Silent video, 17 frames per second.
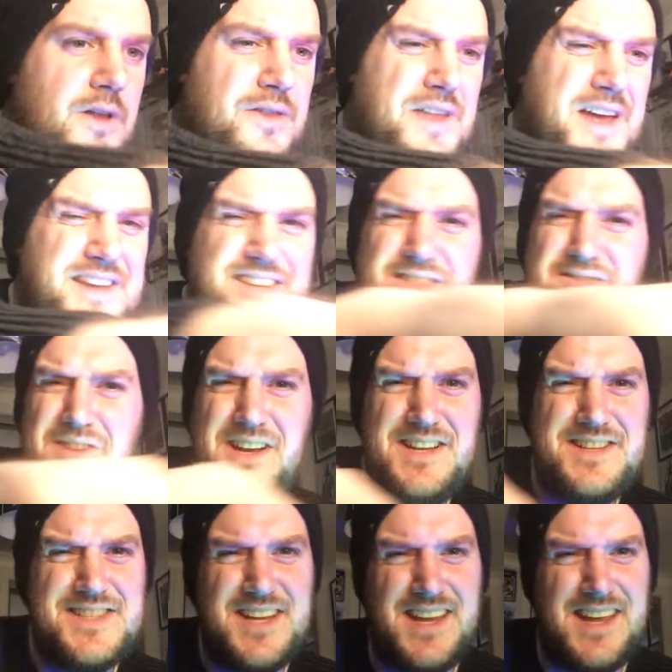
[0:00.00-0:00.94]
They didn't
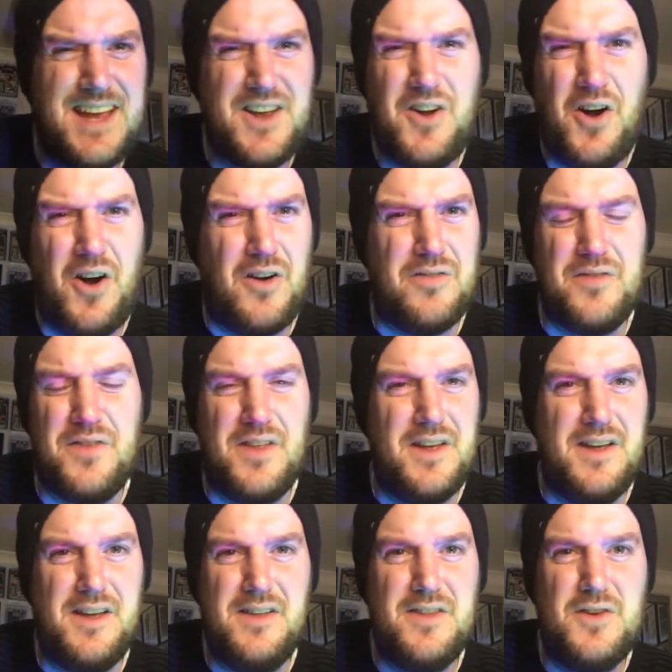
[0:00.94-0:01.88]
really kick off
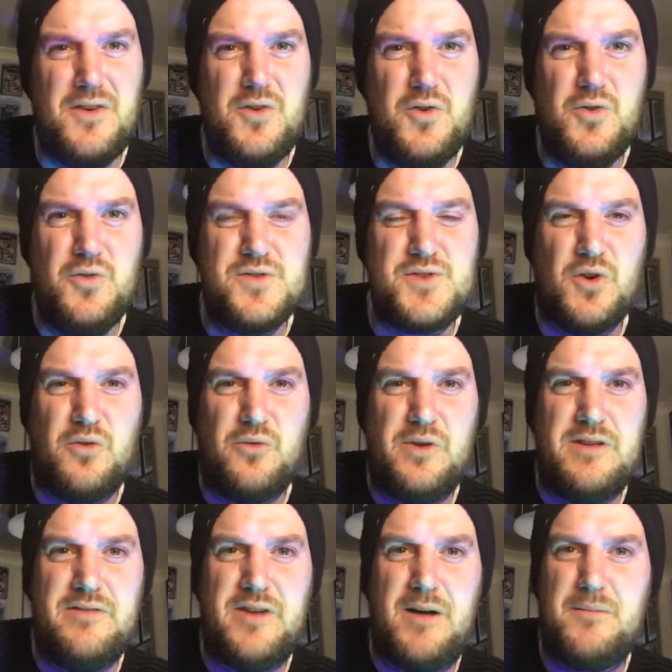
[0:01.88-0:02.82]
the new sort of
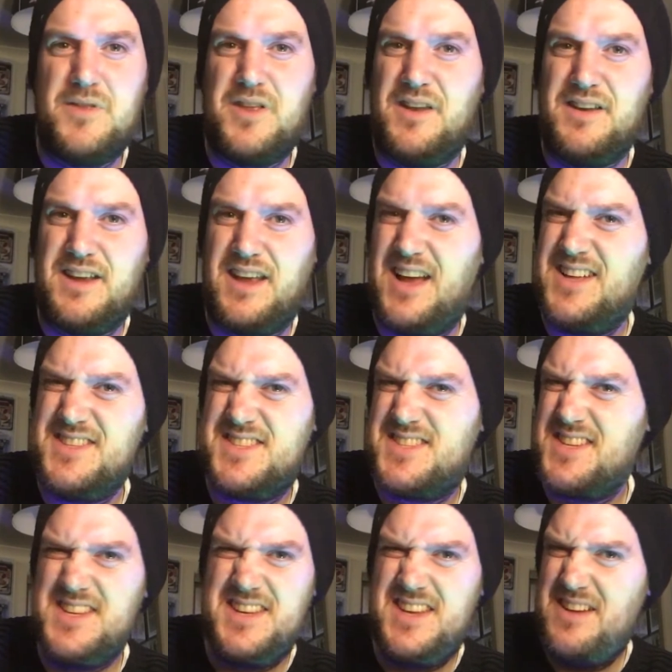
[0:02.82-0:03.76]
revamped
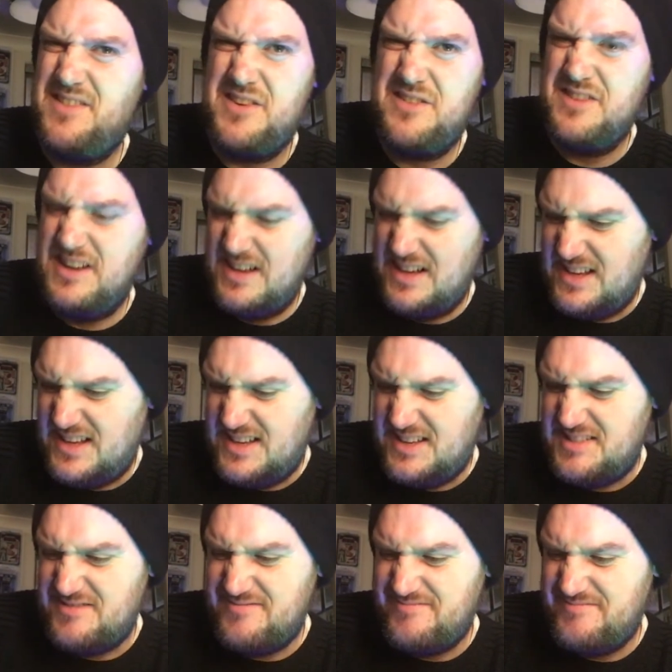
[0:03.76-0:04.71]
Thundercats. It never
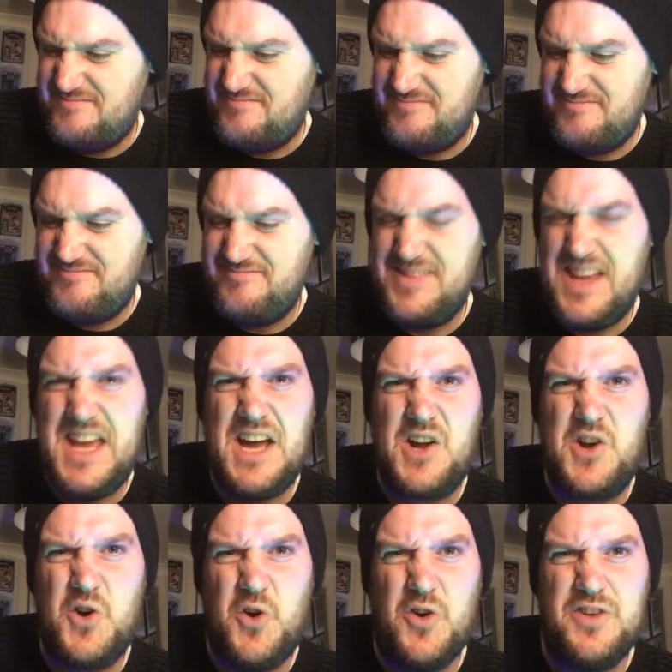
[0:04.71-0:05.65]
really hit a
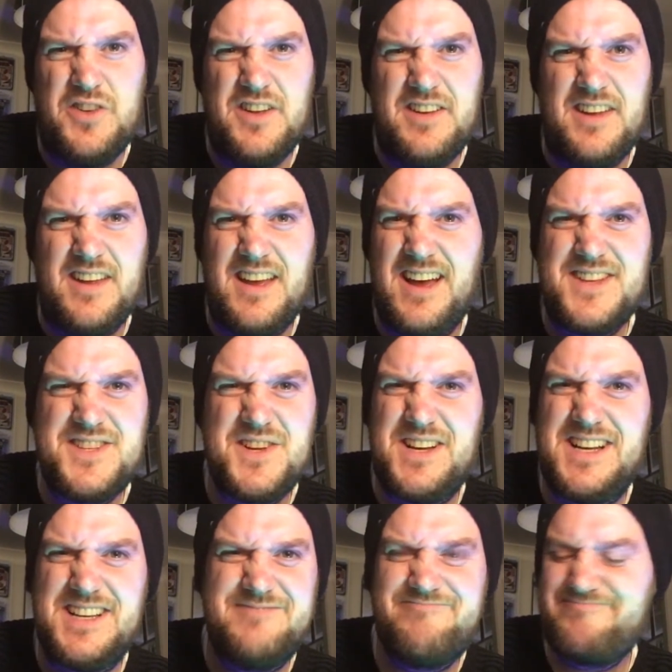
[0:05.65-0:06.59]
chord, did it?
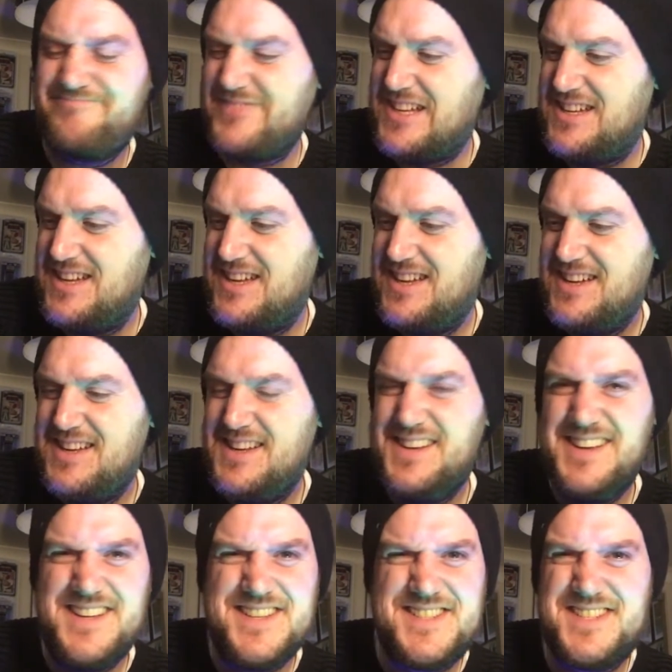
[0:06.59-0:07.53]

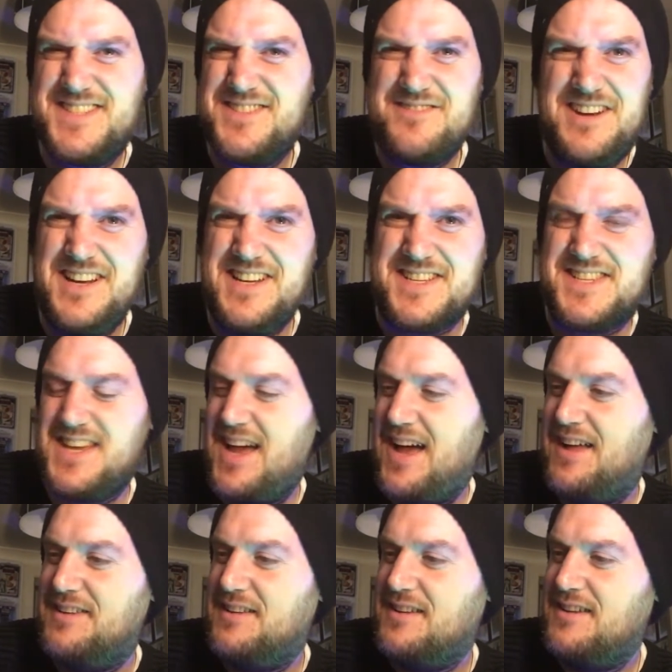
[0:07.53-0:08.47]
It's really
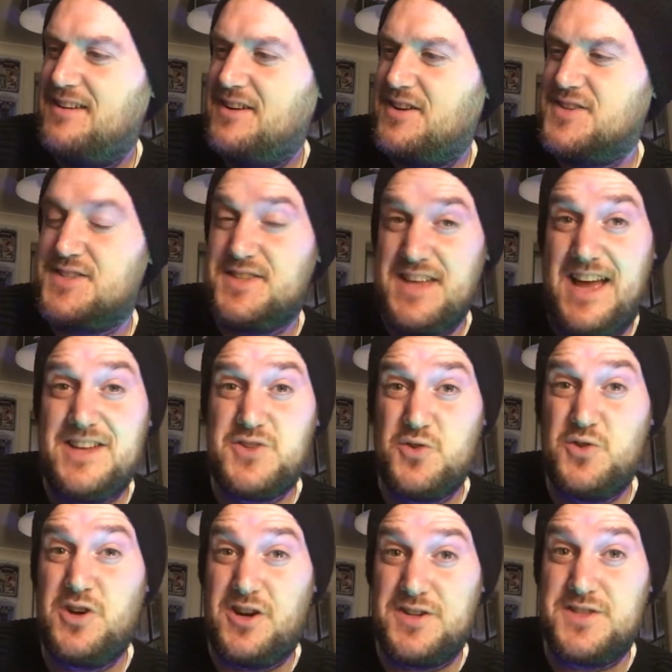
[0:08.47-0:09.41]
sad because the
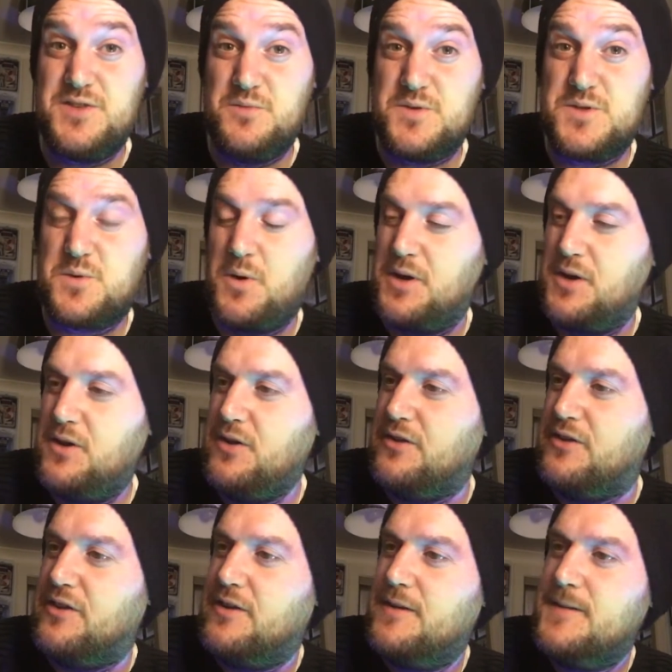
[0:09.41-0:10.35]
actual cartoon was quite
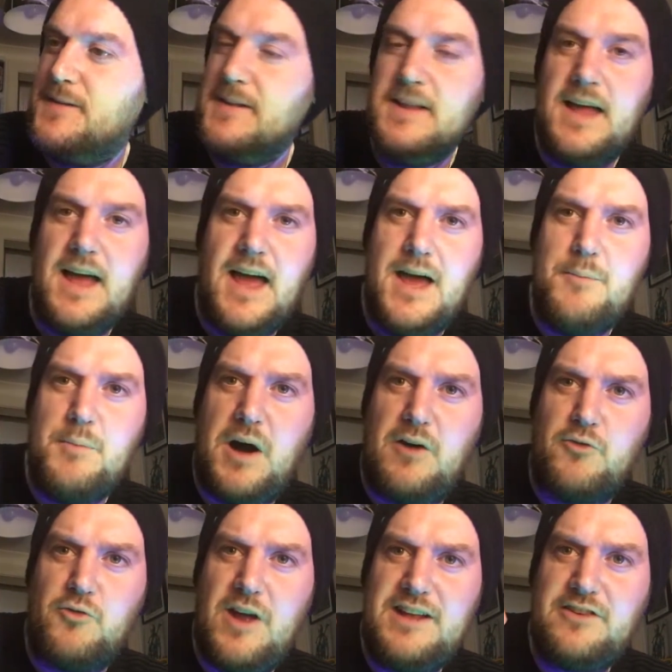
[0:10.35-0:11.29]
good.
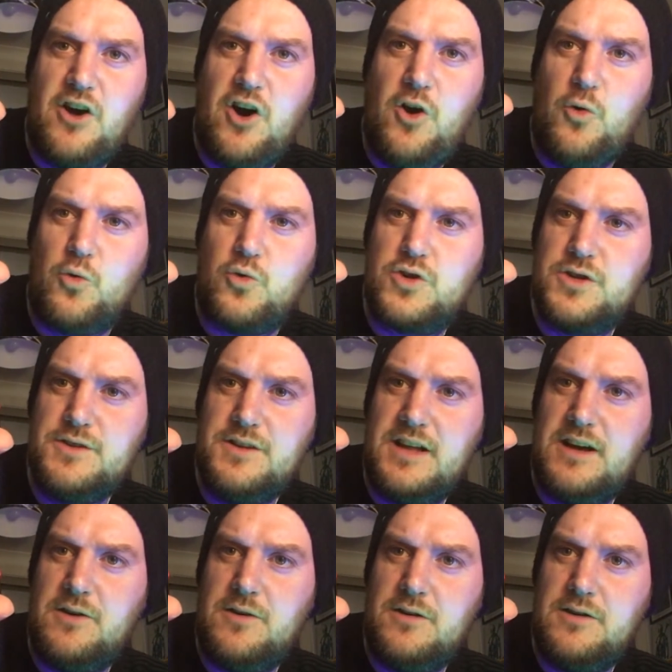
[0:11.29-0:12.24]
A Red Hulk.
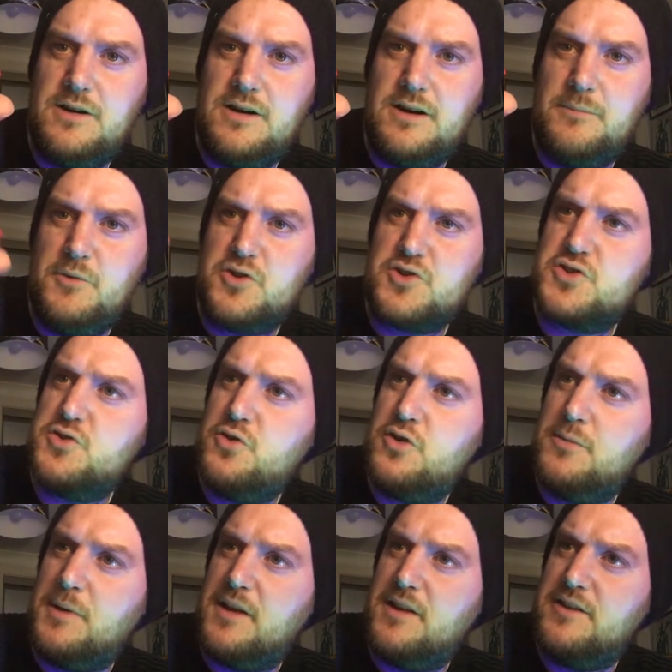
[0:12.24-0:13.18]
Now I'm not
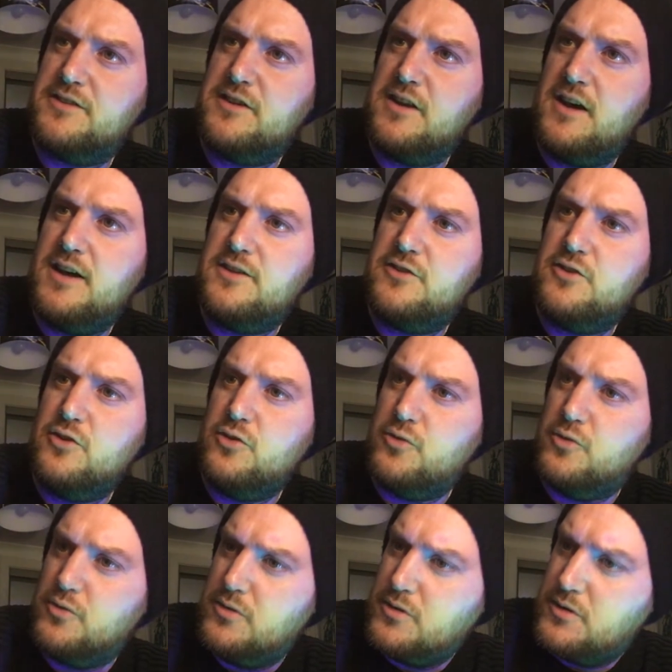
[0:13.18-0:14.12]
sure about this guy at
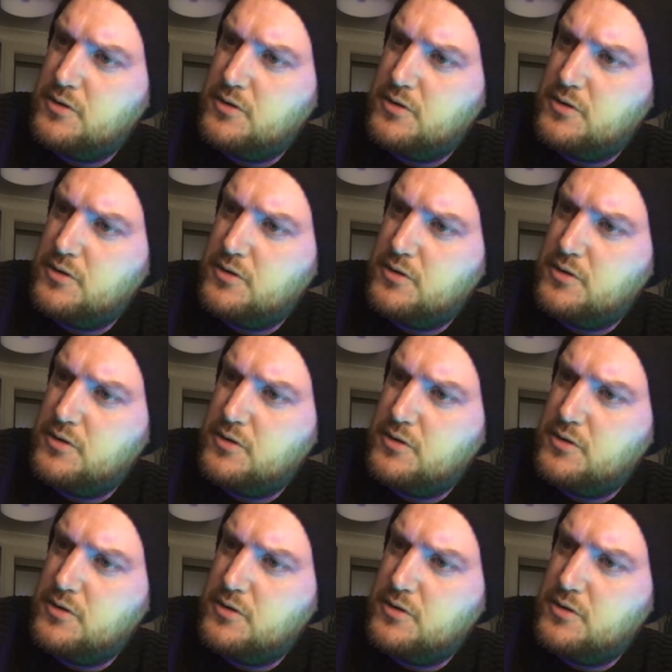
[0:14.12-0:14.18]
all.